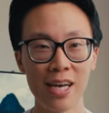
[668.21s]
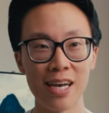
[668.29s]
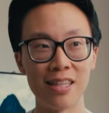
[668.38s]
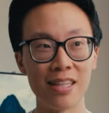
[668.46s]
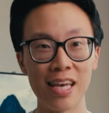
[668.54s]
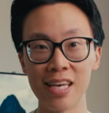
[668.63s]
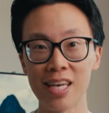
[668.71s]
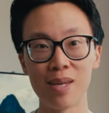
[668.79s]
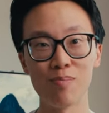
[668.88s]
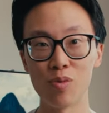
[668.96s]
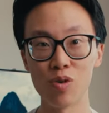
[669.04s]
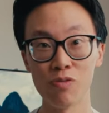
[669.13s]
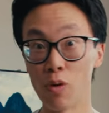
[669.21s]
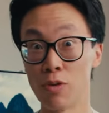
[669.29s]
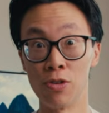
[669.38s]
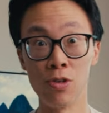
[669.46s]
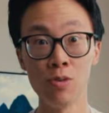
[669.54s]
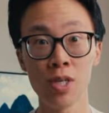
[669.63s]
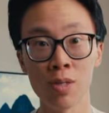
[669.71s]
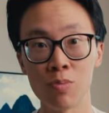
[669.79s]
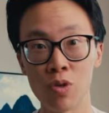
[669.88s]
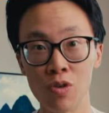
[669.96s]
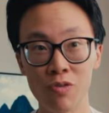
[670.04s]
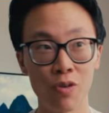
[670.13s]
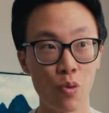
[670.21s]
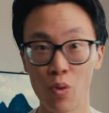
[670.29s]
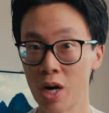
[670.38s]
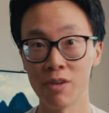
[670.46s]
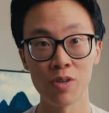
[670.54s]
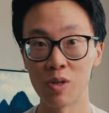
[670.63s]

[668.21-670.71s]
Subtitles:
and they can move or you can move wherever